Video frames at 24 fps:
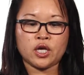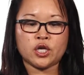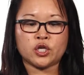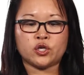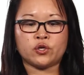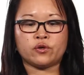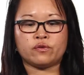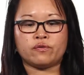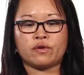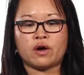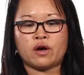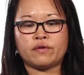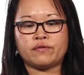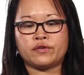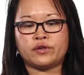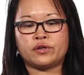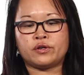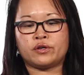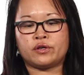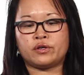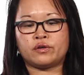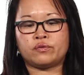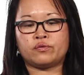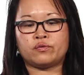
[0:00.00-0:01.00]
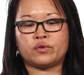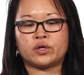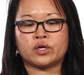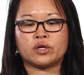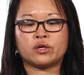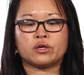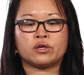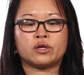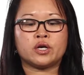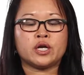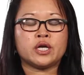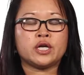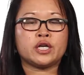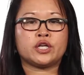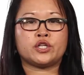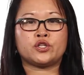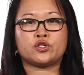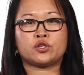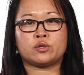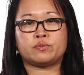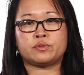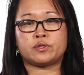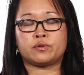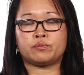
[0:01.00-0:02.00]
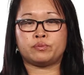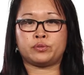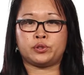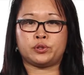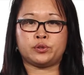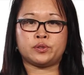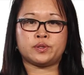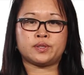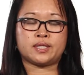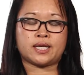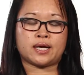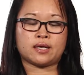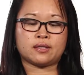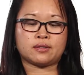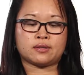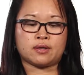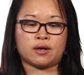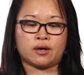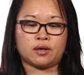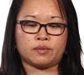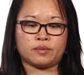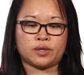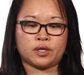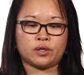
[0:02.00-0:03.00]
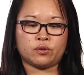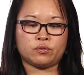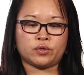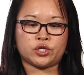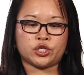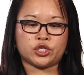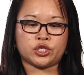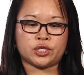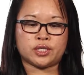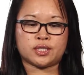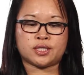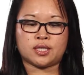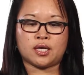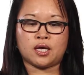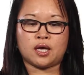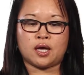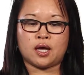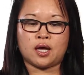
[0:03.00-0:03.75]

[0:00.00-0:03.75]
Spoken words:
You have often heard of rigor in terms of Bloom's taxonomy, which is